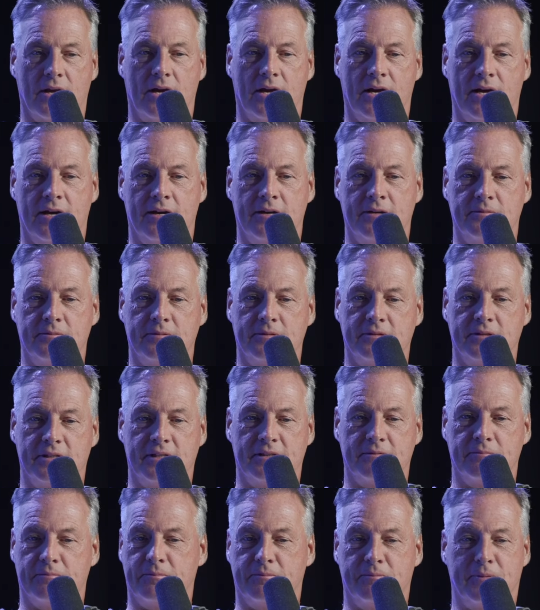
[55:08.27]
uh,
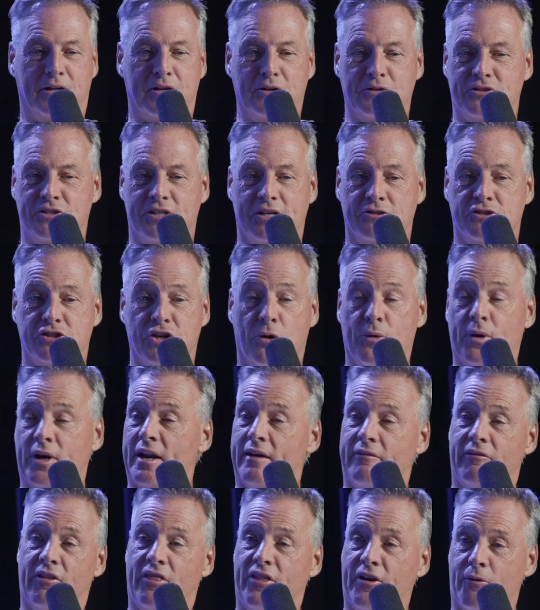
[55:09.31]
because they're so in
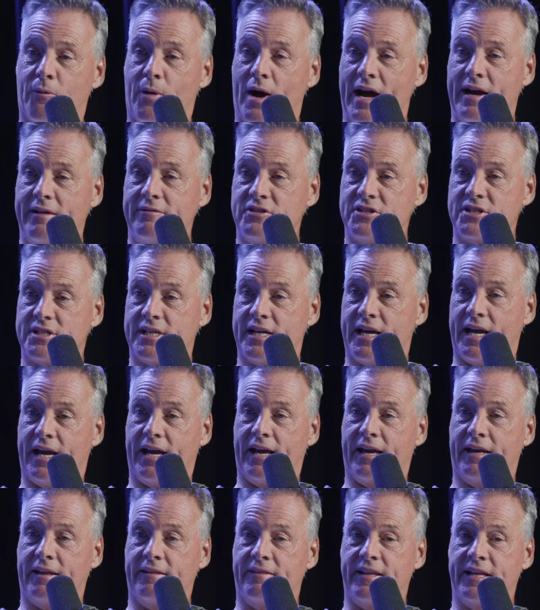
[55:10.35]
love with their wives, and
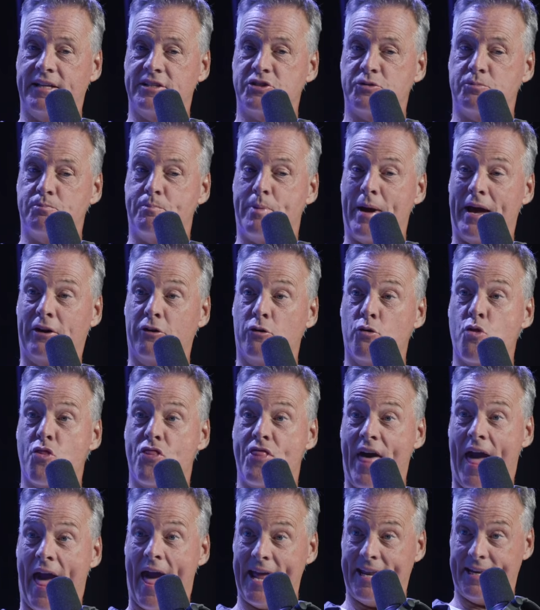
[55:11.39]
yeah. it's better
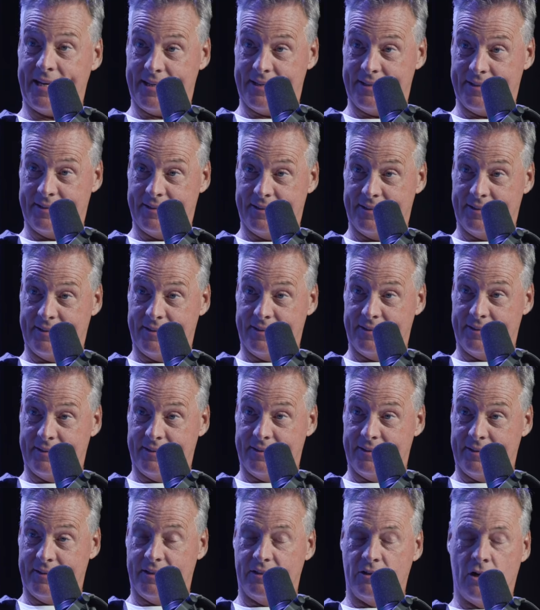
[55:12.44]
that. Mm-hmm.
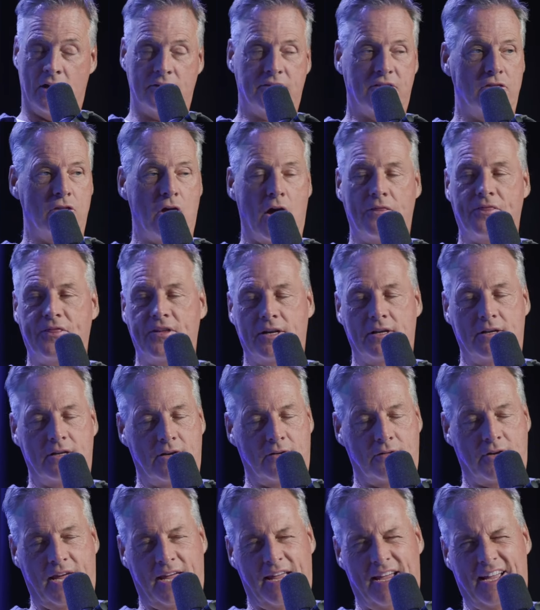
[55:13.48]
Not, not that.
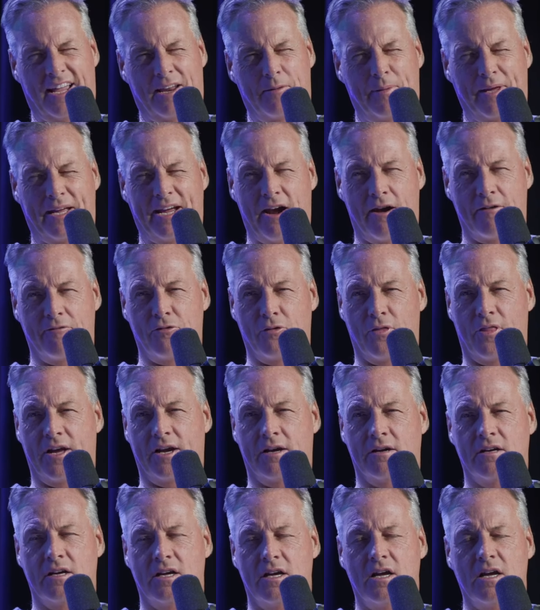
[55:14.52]
Okay, I got to be careful. Yeah,
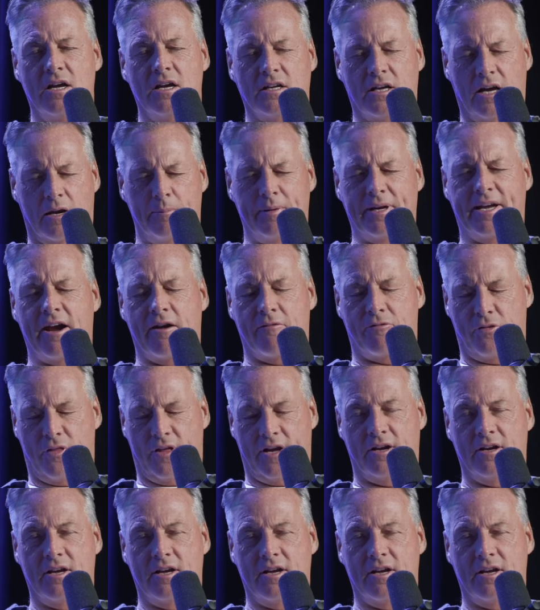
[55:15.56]
got to be careful there.